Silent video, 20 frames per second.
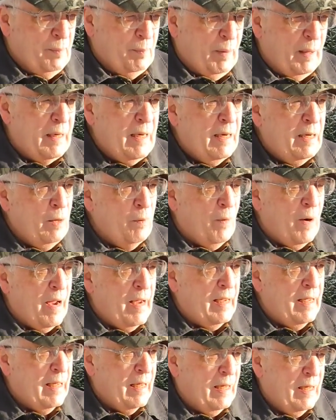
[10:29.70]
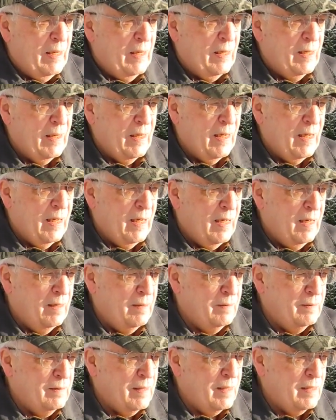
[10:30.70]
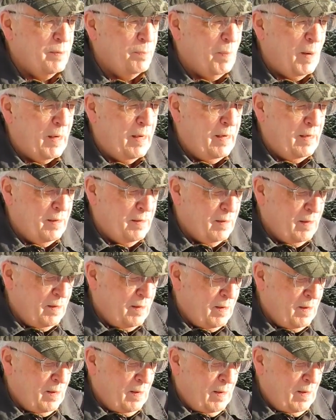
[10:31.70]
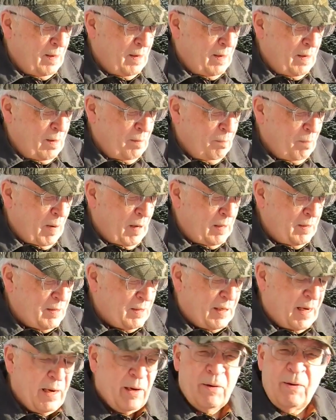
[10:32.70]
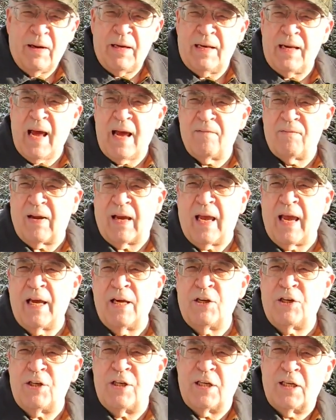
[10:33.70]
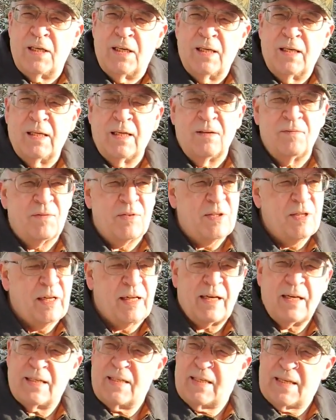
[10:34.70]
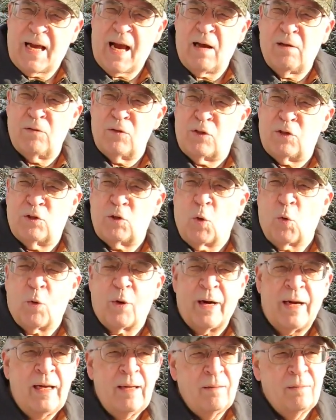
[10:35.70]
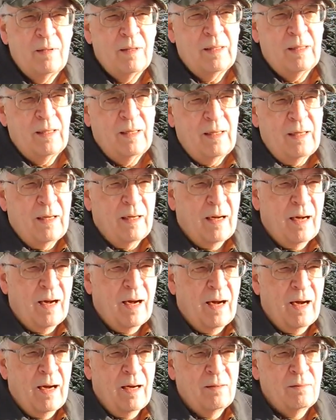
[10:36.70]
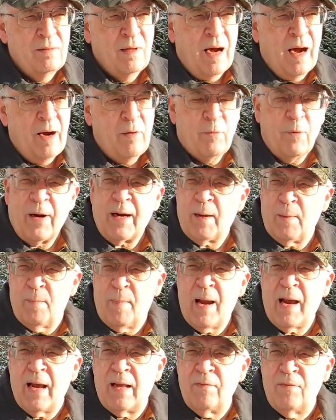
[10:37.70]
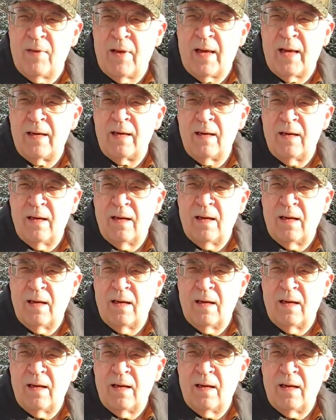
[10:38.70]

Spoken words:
But anyway, that's my scary navigation of Sitka Sound story. I recommend that